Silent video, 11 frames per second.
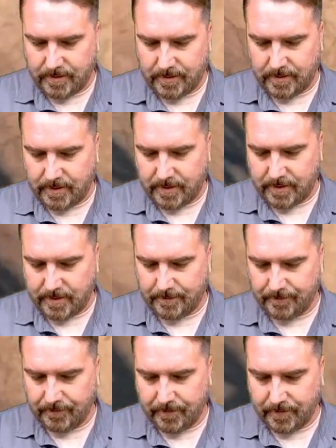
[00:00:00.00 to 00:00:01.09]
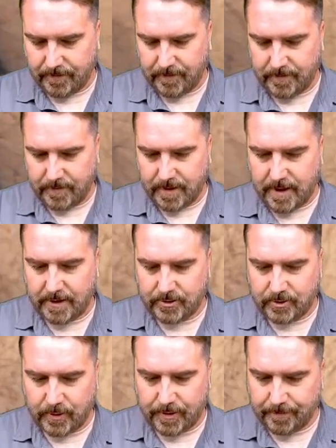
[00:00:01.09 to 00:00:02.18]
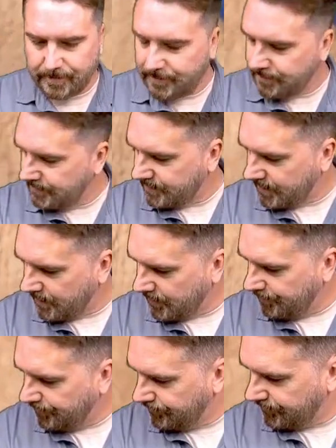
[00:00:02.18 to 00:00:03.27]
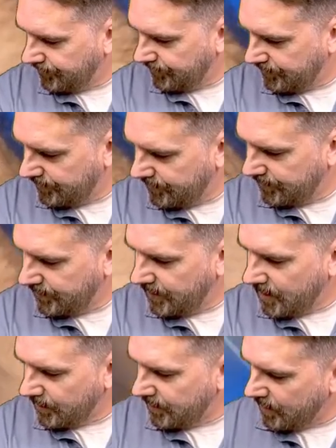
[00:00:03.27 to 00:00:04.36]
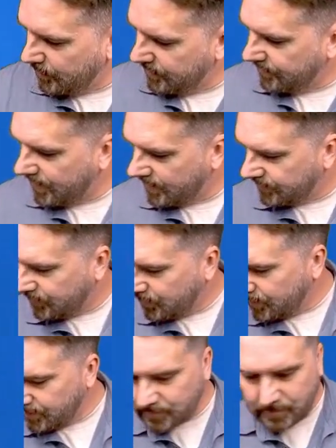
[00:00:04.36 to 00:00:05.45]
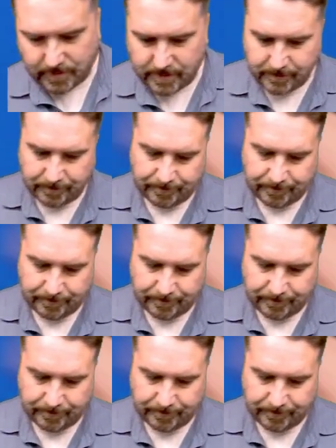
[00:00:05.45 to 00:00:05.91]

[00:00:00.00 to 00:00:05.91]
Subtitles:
I don't know. I enjoy it, so y'all can always fast forward as well.